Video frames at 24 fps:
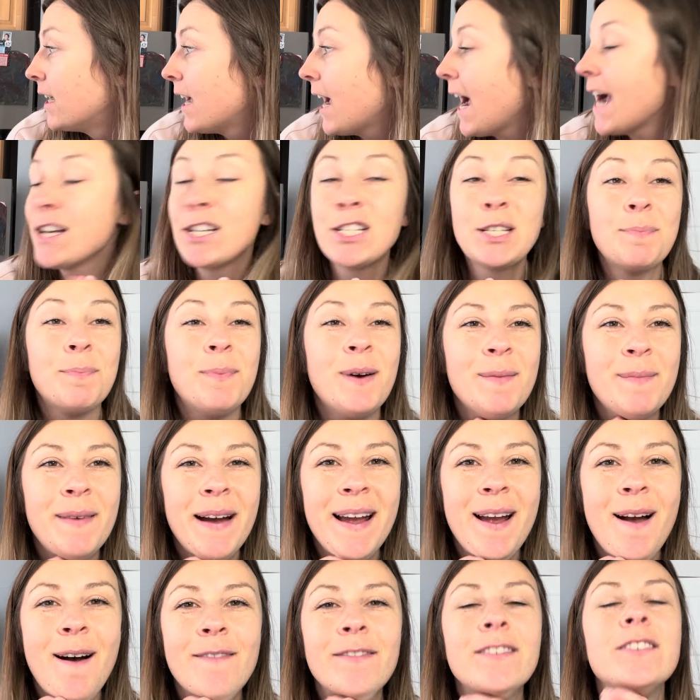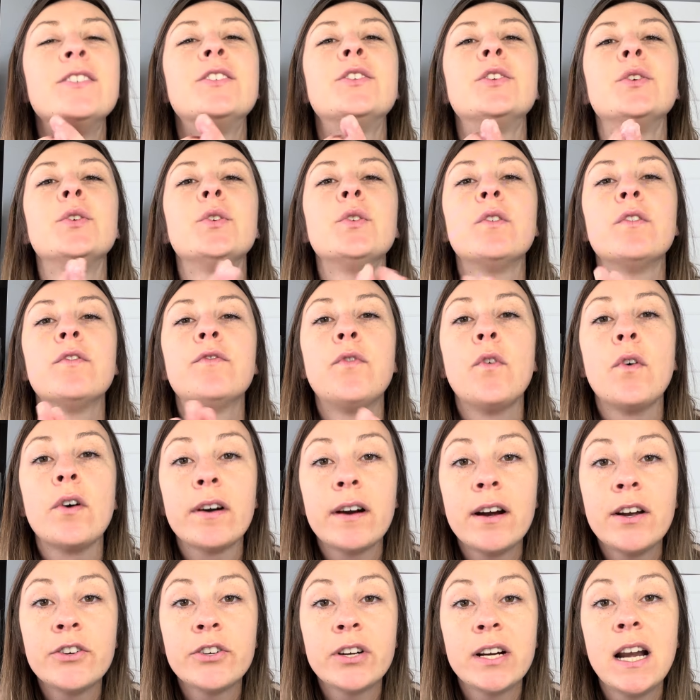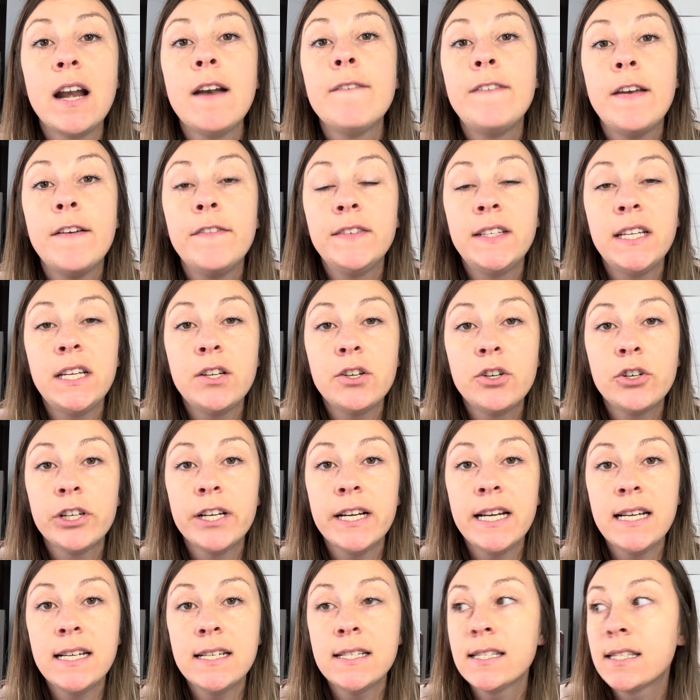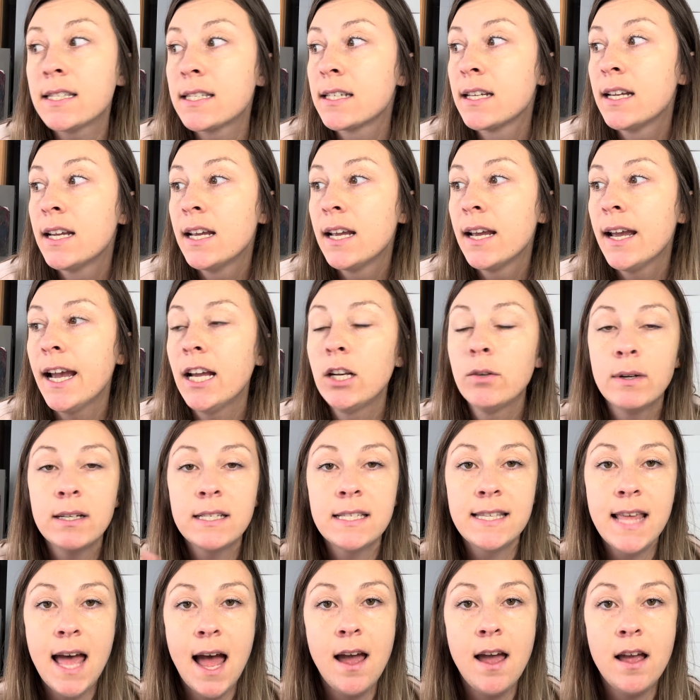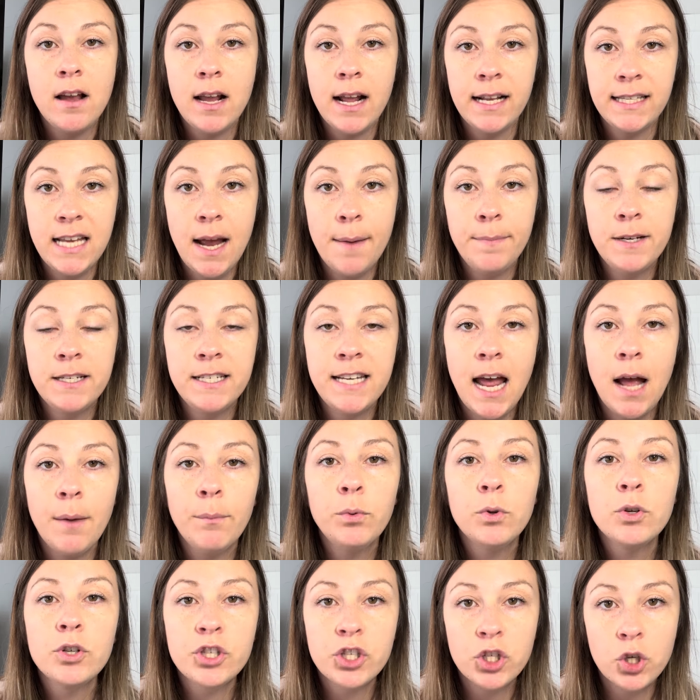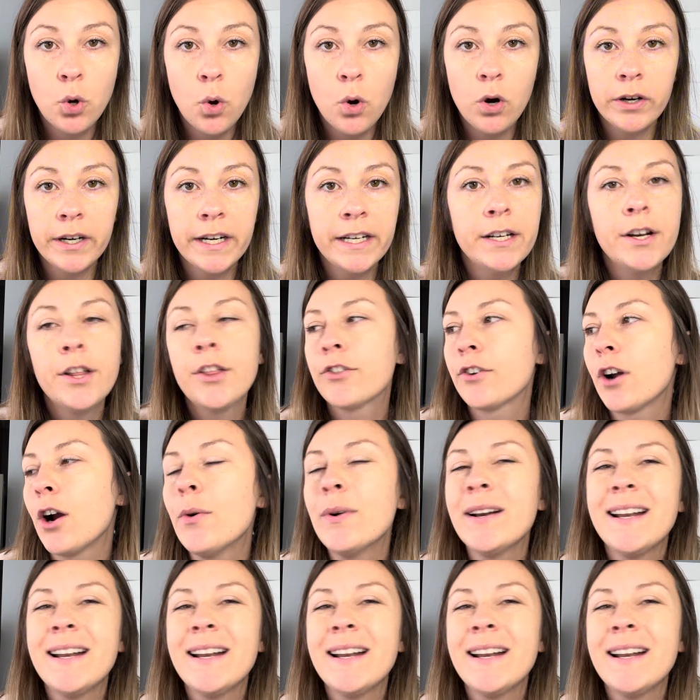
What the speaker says: I just put my oven to 450 degrees, and once that gets up to temp, we'll score it and throw it